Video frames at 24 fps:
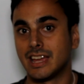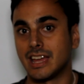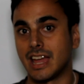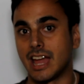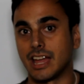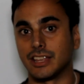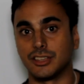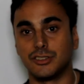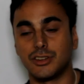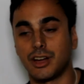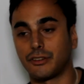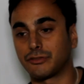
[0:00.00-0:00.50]

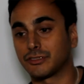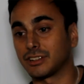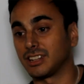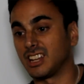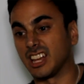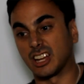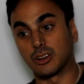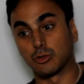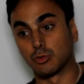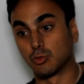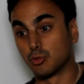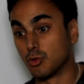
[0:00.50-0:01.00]
and you have to
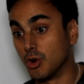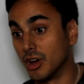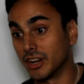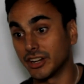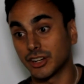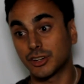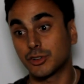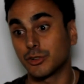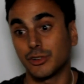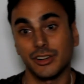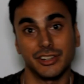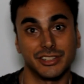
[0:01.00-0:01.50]
like
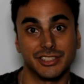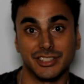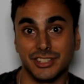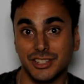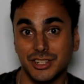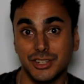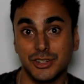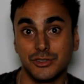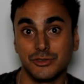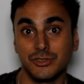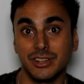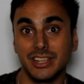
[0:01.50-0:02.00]
run across the
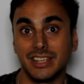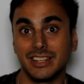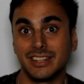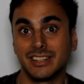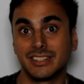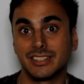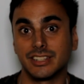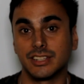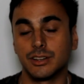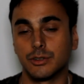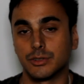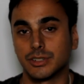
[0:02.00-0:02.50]

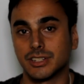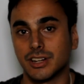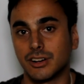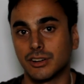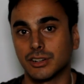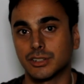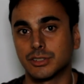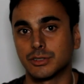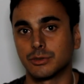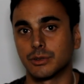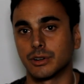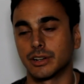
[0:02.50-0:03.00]
street to go
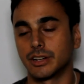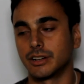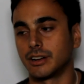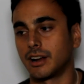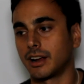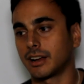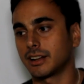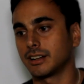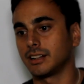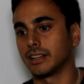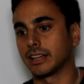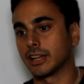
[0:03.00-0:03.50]
talk to her, you're
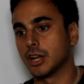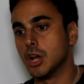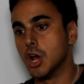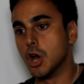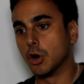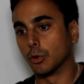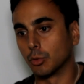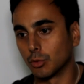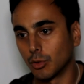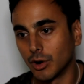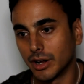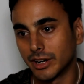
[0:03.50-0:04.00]
not gonna like
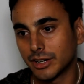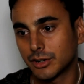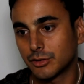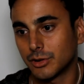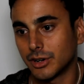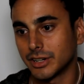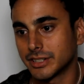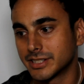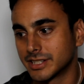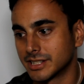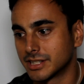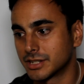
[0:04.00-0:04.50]
run
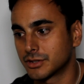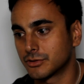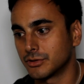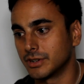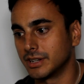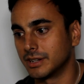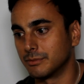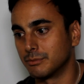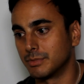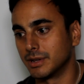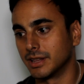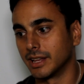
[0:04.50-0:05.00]
across the
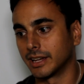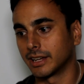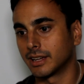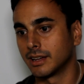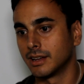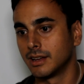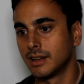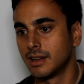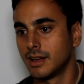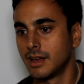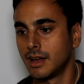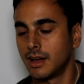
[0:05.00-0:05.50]
street and be like,
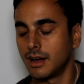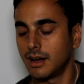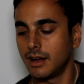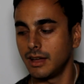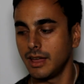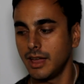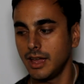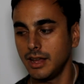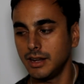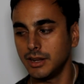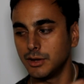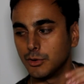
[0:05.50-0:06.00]

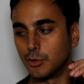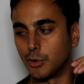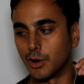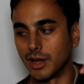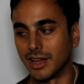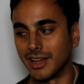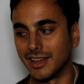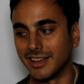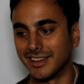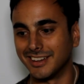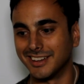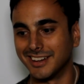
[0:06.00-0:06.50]

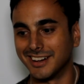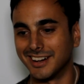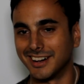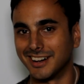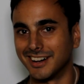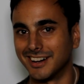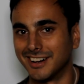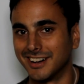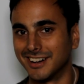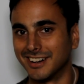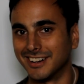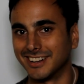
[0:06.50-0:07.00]
anyway,
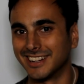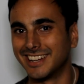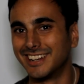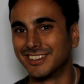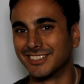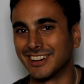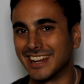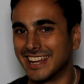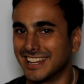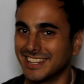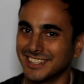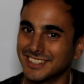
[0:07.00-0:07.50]

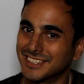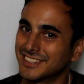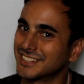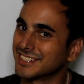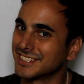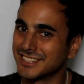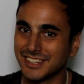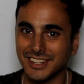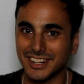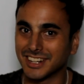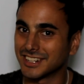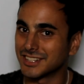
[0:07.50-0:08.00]
right?
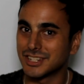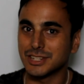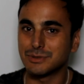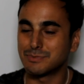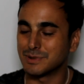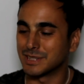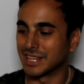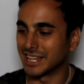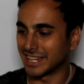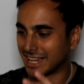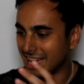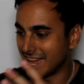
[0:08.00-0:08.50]
You gotta just
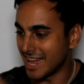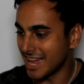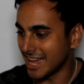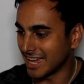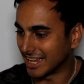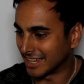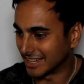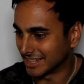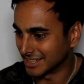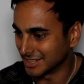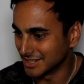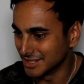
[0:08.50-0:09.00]
be like,
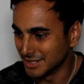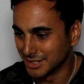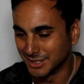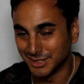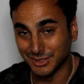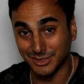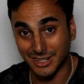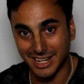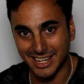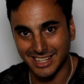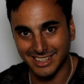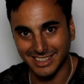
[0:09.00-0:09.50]
hey, you,
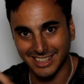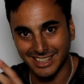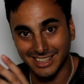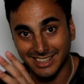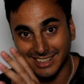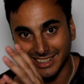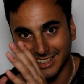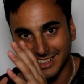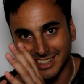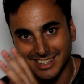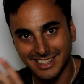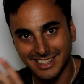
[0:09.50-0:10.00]
right? Like,